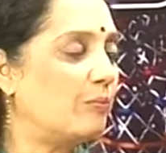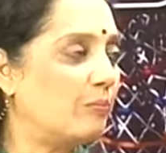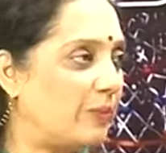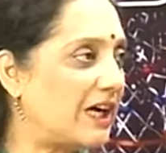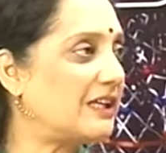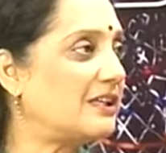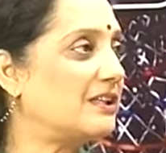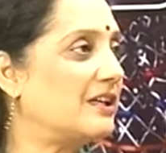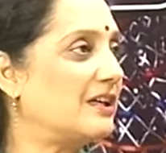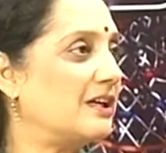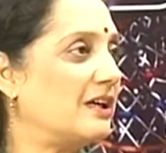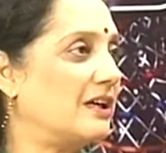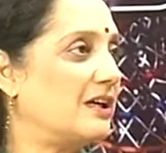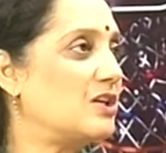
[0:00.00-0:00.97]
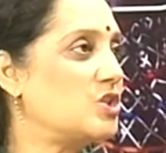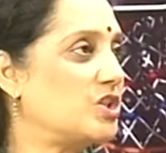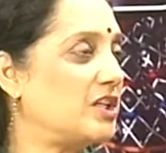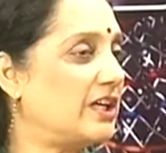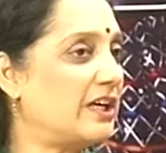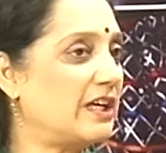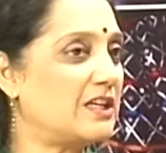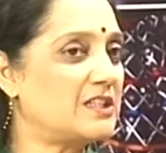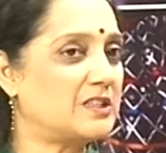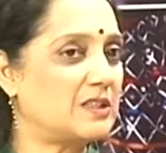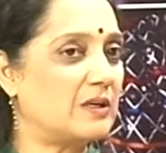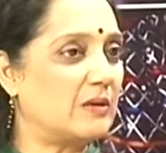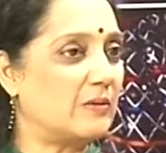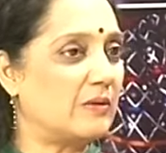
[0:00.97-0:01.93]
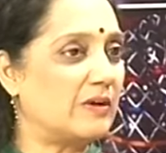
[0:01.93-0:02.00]
but she is
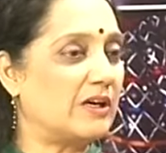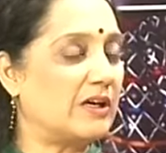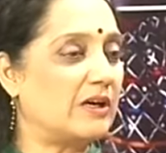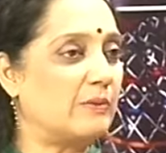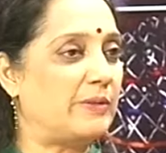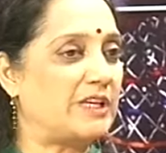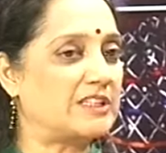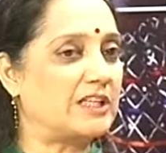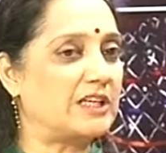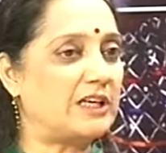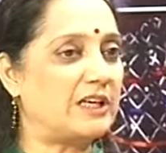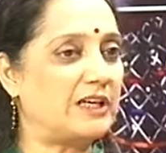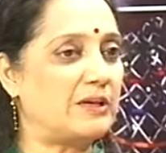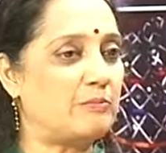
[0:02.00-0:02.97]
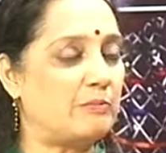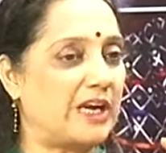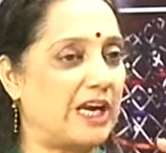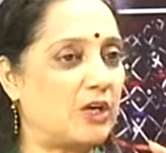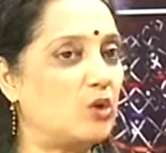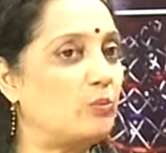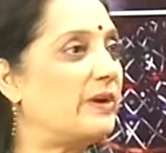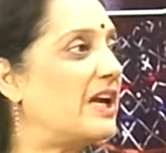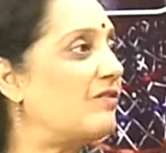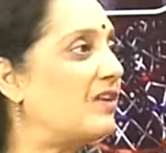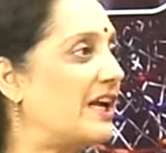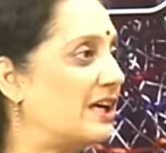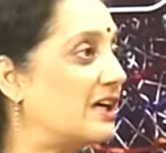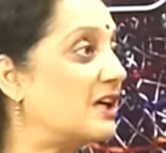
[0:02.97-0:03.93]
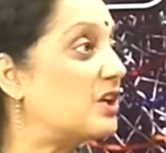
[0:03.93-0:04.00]
basically made to behave
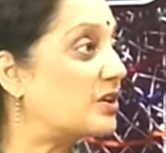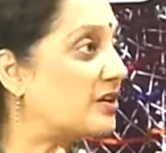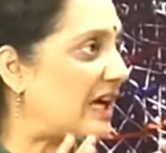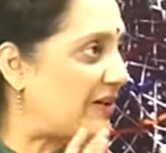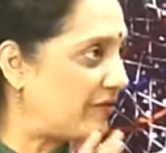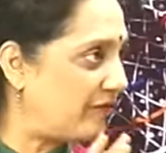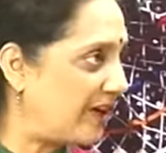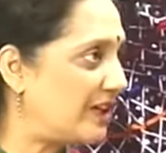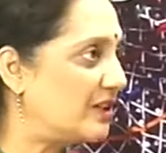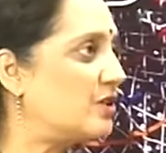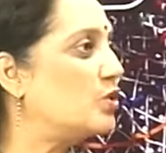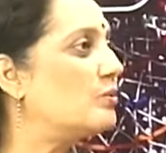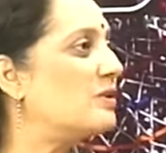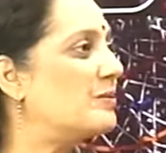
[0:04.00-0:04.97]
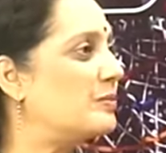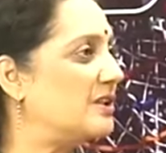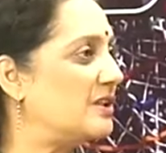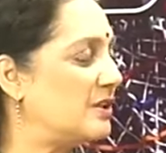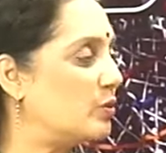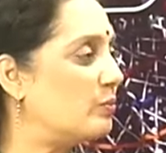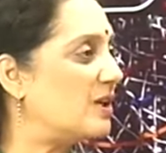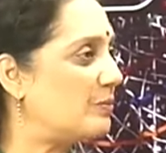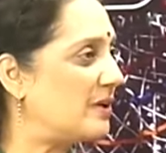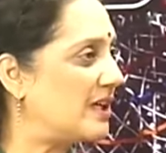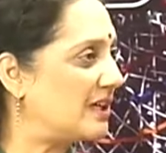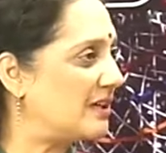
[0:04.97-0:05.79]
like a trafficked human being.